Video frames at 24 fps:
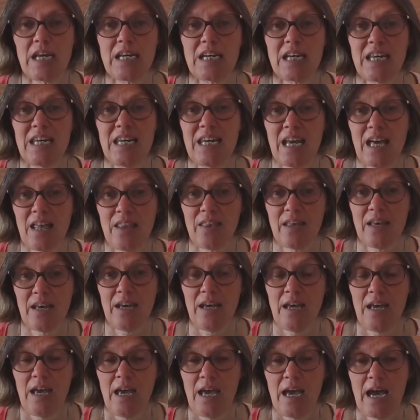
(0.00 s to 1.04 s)
in
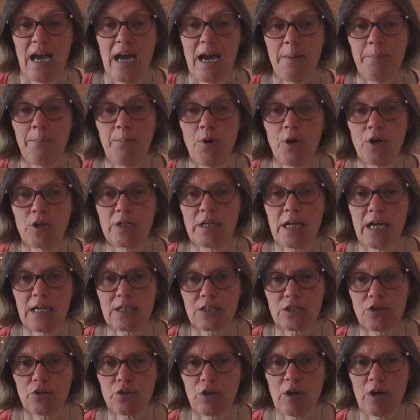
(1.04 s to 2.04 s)
another podcast.